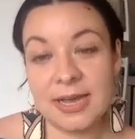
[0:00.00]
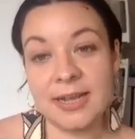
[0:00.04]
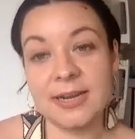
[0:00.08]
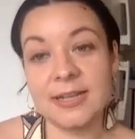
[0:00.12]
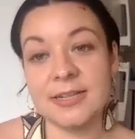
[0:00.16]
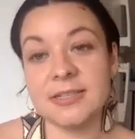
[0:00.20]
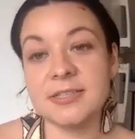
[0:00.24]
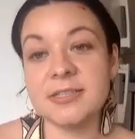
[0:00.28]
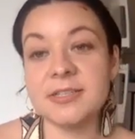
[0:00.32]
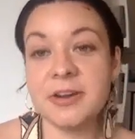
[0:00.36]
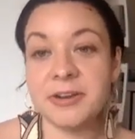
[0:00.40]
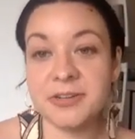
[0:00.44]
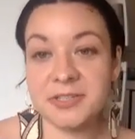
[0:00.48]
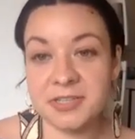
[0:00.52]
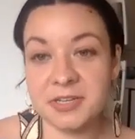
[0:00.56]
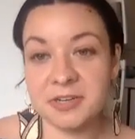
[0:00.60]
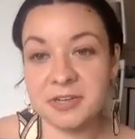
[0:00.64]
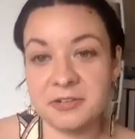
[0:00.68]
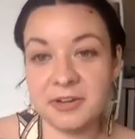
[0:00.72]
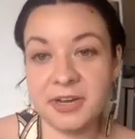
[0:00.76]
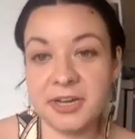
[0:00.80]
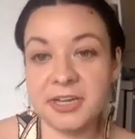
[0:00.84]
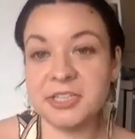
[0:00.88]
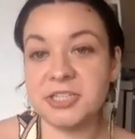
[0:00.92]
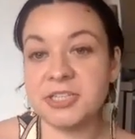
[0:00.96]
and it starts in
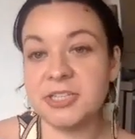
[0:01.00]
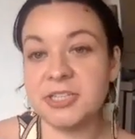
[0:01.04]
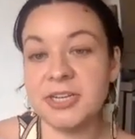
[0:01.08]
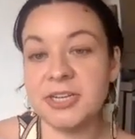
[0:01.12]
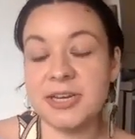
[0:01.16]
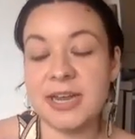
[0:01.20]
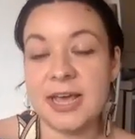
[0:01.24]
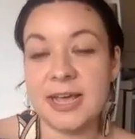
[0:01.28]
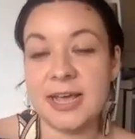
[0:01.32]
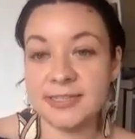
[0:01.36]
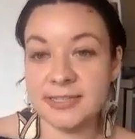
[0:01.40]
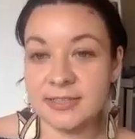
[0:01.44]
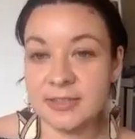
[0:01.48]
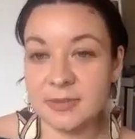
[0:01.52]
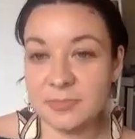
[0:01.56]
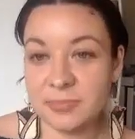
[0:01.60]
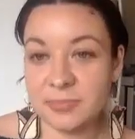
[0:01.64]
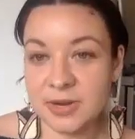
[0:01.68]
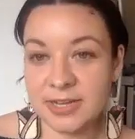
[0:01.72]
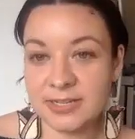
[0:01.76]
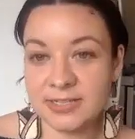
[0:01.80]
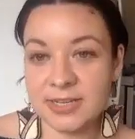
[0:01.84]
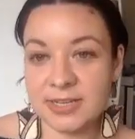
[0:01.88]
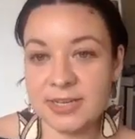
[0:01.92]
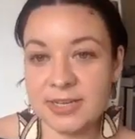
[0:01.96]
creation and ends in the
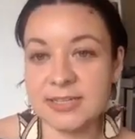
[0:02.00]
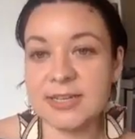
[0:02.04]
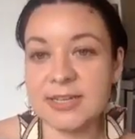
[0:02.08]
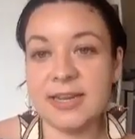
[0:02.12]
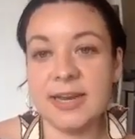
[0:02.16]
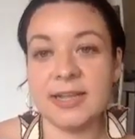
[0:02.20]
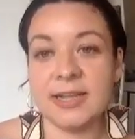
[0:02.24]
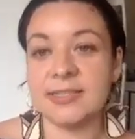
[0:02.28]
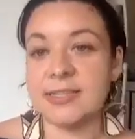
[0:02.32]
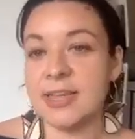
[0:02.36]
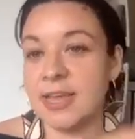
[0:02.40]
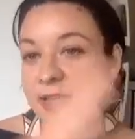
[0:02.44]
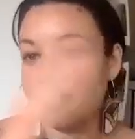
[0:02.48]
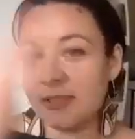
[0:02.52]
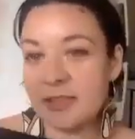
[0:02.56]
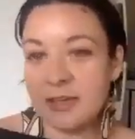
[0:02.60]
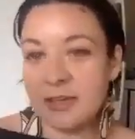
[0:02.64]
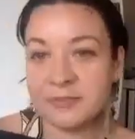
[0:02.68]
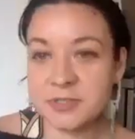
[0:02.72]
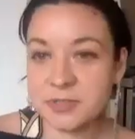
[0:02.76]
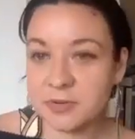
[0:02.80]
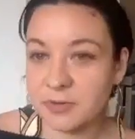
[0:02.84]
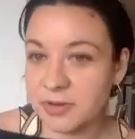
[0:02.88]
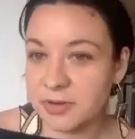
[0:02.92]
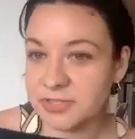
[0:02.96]
present, and it's 8
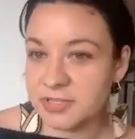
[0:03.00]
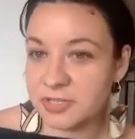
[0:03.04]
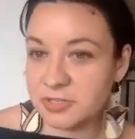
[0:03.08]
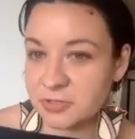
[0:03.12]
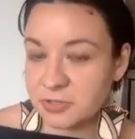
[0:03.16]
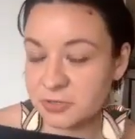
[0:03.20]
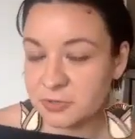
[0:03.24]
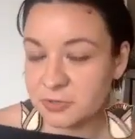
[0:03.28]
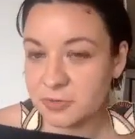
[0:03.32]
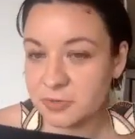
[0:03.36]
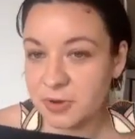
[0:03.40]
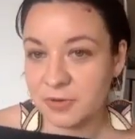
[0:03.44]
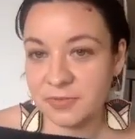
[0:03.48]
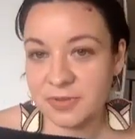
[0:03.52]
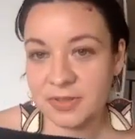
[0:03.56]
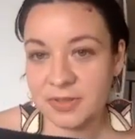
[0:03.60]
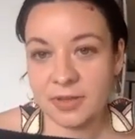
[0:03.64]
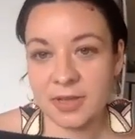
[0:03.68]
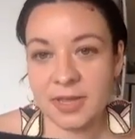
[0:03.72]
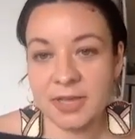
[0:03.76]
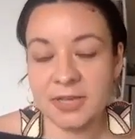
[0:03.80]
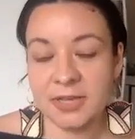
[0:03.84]
love stories intertwined,